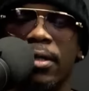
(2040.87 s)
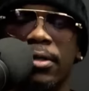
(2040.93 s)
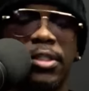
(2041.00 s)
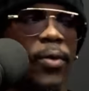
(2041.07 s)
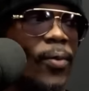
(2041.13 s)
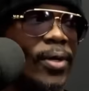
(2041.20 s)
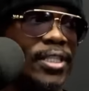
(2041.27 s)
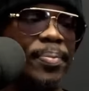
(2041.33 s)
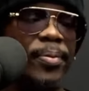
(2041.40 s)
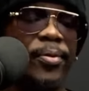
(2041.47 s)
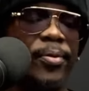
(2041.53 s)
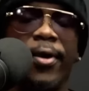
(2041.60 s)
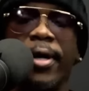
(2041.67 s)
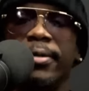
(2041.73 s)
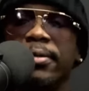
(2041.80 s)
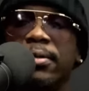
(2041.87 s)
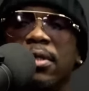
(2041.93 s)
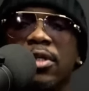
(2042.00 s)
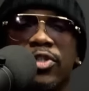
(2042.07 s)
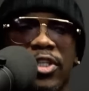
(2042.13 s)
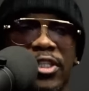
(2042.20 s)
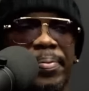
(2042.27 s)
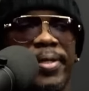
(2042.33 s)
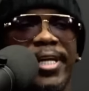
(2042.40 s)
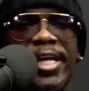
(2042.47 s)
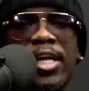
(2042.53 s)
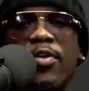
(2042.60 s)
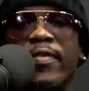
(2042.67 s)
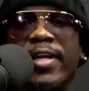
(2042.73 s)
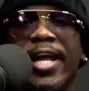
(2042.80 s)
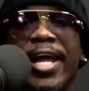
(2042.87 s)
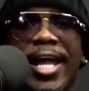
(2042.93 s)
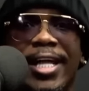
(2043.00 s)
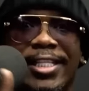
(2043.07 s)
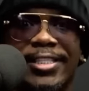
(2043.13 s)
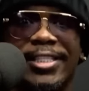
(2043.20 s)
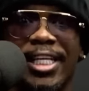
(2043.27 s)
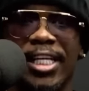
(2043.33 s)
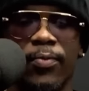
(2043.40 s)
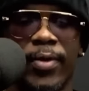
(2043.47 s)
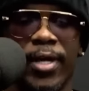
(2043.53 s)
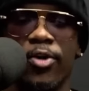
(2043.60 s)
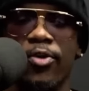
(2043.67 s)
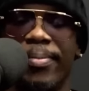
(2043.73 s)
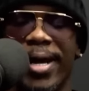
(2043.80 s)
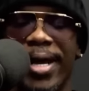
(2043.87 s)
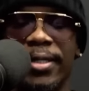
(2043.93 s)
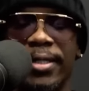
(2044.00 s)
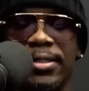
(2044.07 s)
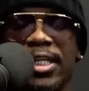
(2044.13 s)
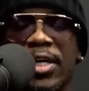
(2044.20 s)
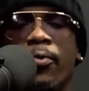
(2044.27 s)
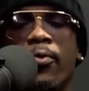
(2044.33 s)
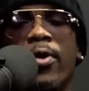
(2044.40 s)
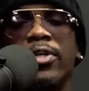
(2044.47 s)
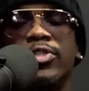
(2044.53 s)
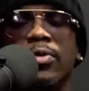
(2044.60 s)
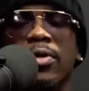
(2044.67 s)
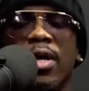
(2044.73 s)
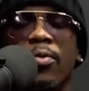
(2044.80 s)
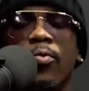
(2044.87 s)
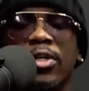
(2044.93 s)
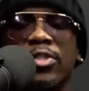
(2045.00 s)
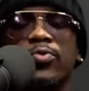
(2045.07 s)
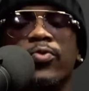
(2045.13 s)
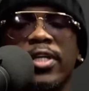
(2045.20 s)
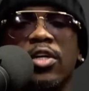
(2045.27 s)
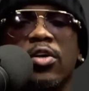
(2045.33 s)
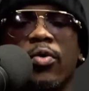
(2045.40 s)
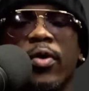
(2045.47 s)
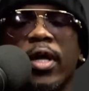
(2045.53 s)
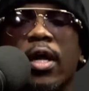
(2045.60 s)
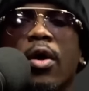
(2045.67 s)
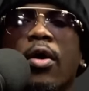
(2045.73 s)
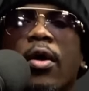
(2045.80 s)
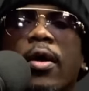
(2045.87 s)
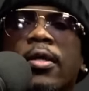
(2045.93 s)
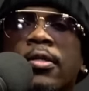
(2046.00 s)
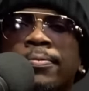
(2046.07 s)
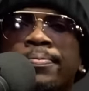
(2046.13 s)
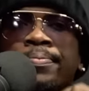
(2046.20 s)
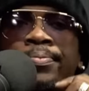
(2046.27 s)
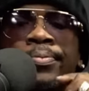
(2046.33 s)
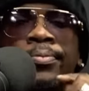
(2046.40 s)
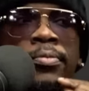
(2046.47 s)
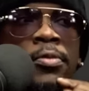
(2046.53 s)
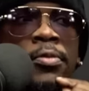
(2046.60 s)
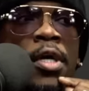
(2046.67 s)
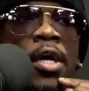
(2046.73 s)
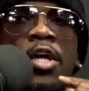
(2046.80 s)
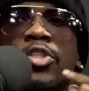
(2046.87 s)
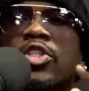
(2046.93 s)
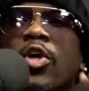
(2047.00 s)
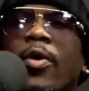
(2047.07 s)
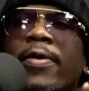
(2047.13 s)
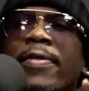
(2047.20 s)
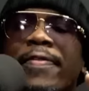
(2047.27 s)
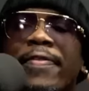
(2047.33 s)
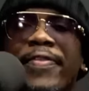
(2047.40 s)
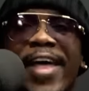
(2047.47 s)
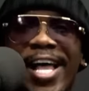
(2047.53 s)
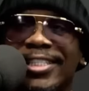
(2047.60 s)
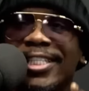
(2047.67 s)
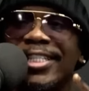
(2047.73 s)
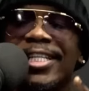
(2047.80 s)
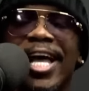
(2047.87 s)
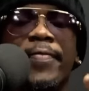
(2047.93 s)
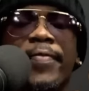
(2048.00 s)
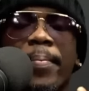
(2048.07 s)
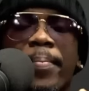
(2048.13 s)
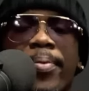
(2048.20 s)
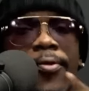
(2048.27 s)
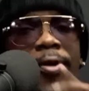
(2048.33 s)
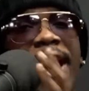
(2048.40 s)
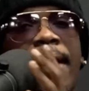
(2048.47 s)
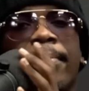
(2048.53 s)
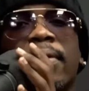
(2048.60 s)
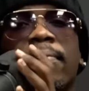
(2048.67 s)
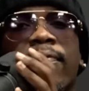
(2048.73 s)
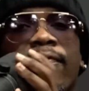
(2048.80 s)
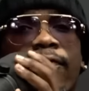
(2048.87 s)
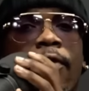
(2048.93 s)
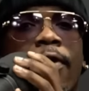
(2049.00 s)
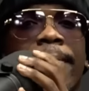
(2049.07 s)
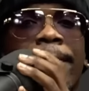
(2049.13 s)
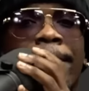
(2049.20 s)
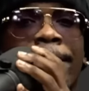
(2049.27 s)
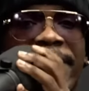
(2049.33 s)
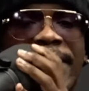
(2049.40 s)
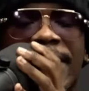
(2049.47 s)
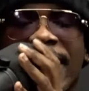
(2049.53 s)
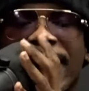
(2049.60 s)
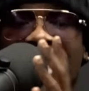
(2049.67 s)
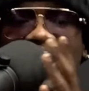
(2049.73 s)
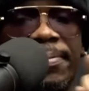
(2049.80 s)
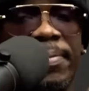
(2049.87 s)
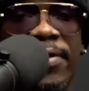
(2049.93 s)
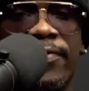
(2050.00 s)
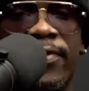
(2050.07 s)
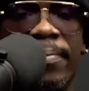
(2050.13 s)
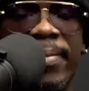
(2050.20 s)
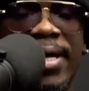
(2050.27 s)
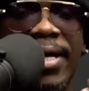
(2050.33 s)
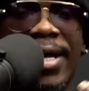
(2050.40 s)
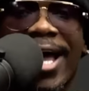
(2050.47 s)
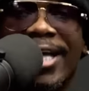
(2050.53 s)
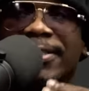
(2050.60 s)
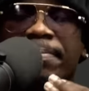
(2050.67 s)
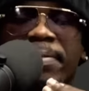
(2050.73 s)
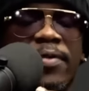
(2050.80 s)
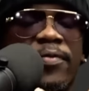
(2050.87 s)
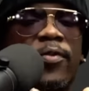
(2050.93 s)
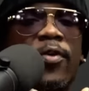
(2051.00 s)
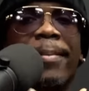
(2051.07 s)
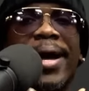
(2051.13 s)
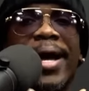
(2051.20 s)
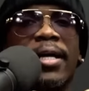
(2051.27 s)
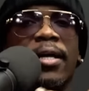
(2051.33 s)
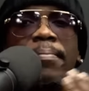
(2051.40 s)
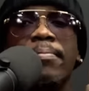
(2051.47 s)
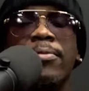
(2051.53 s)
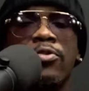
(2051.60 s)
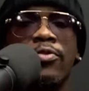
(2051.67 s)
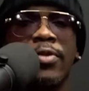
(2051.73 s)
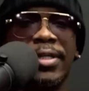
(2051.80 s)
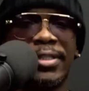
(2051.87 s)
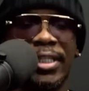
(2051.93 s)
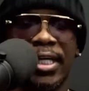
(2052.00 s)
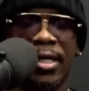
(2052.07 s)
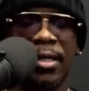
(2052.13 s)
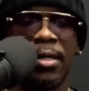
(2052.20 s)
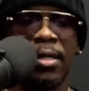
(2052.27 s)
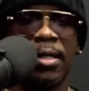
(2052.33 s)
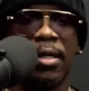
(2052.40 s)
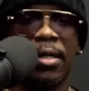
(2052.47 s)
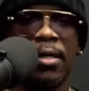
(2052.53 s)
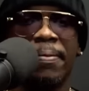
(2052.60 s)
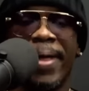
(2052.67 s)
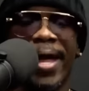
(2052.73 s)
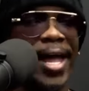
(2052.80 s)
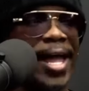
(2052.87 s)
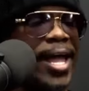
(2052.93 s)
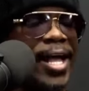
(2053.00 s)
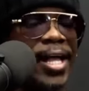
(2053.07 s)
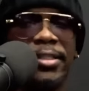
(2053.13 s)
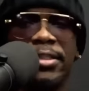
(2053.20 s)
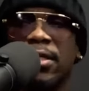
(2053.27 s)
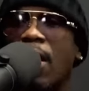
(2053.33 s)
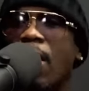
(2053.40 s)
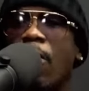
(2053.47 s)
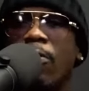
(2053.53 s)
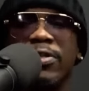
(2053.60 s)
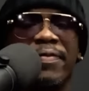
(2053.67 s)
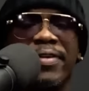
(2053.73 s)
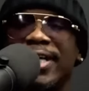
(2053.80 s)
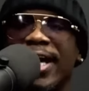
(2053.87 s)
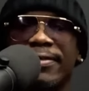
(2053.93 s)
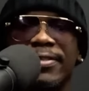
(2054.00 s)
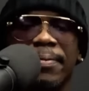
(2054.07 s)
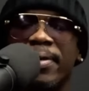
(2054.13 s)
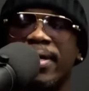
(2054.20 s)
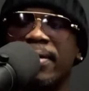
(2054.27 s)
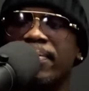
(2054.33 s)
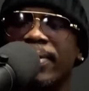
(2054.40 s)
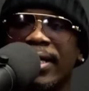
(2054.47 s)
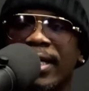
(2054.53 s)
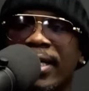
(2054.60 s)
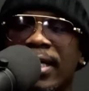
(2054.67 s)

what's the point? So let's put that over there and let's deal with humanity and what's and what's really going on. So that's not the problem for me. And I speak for me, I speak for my community that has all different types of people in it.